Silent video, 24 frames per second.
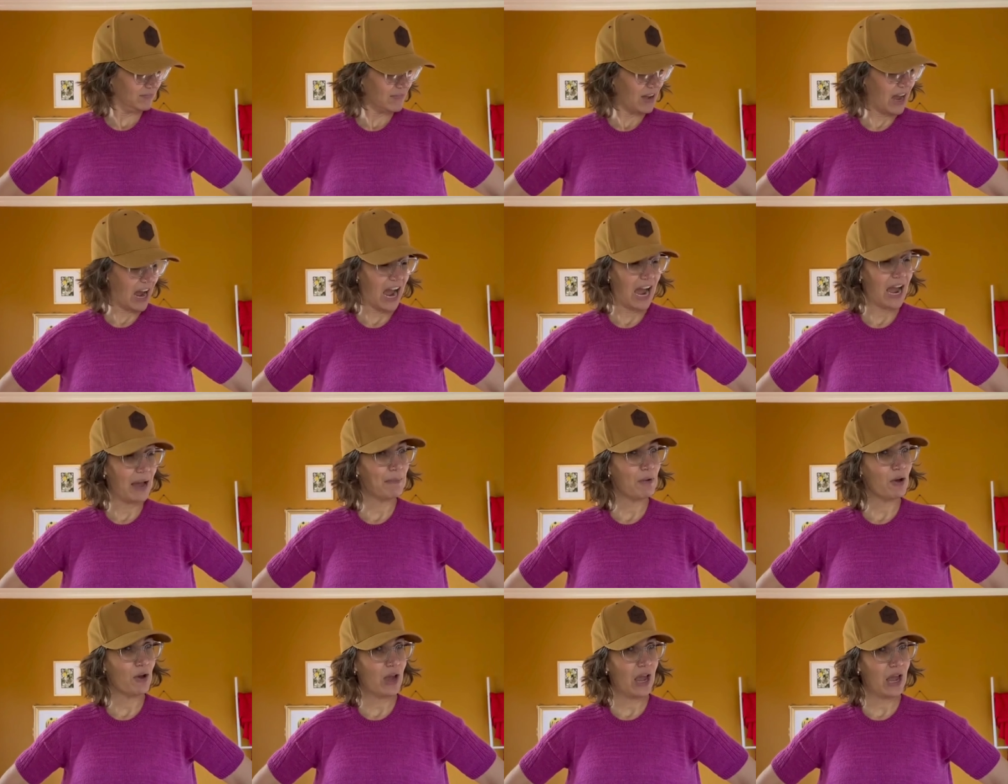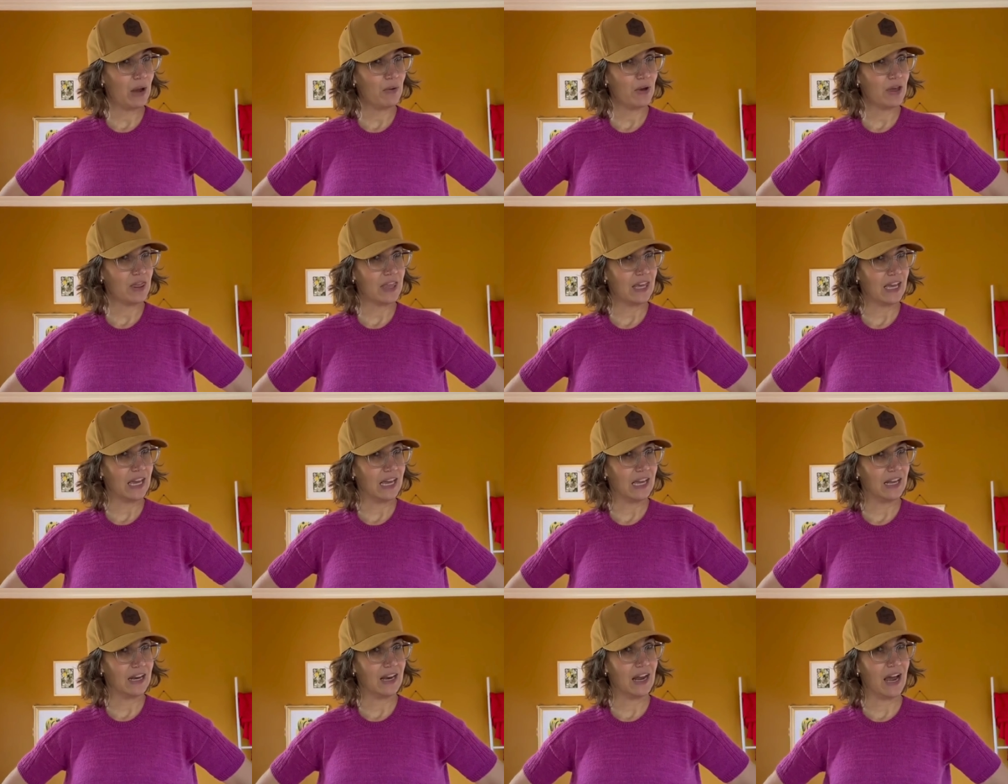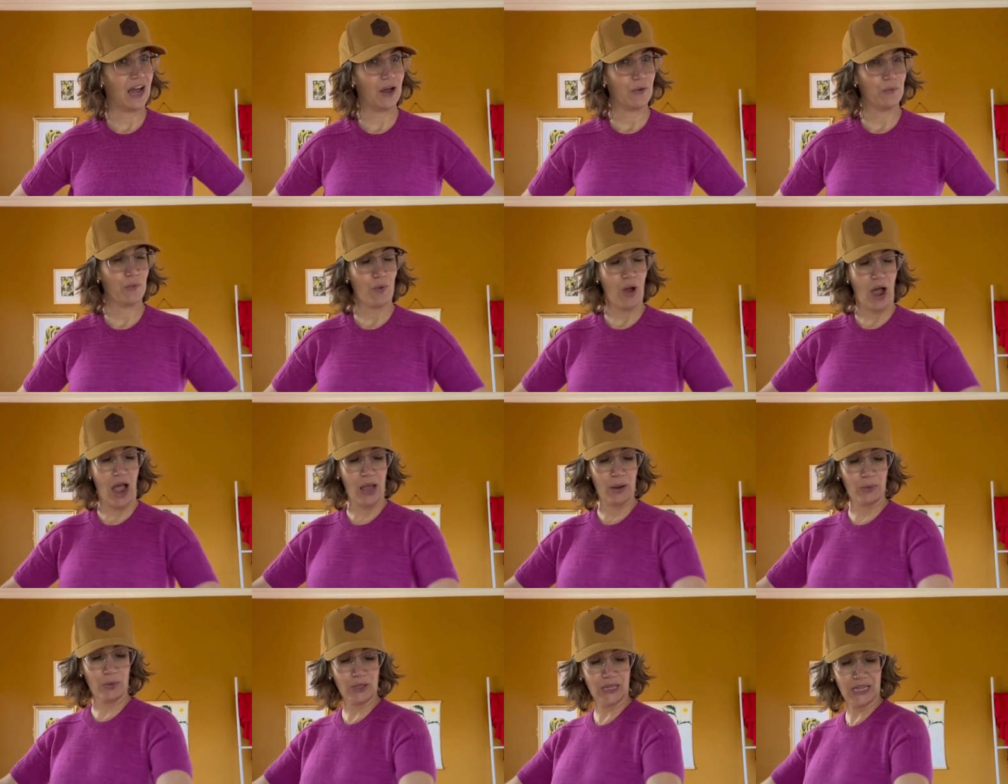I'm okay with it.
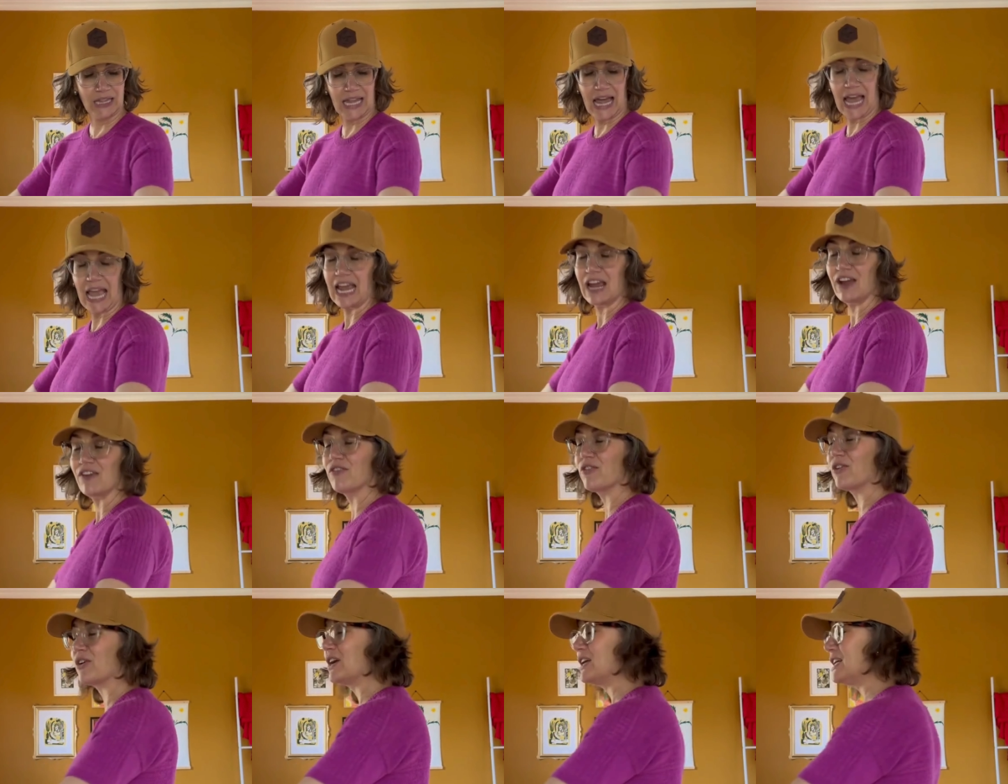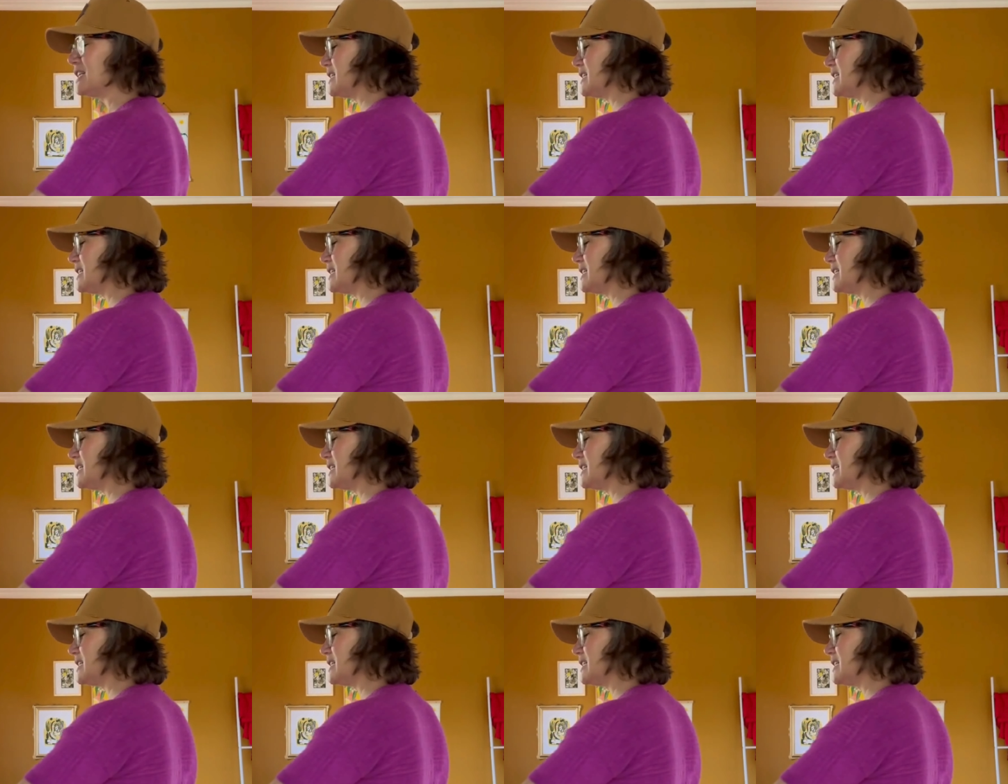I would like for it